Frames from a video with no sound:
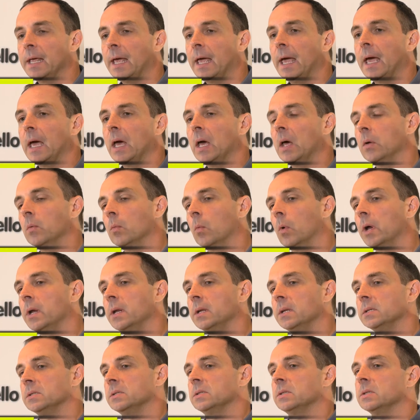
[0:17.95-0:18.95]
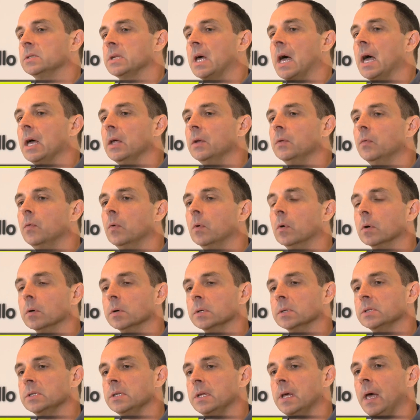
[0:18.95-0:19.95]
And what it is designed for
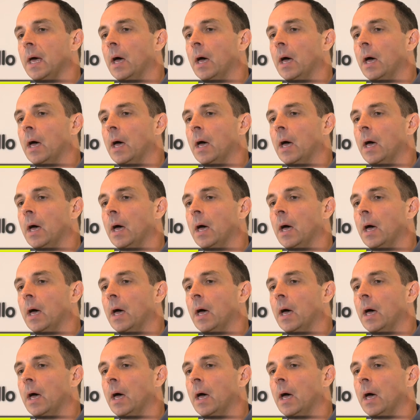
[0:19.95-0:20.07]
is to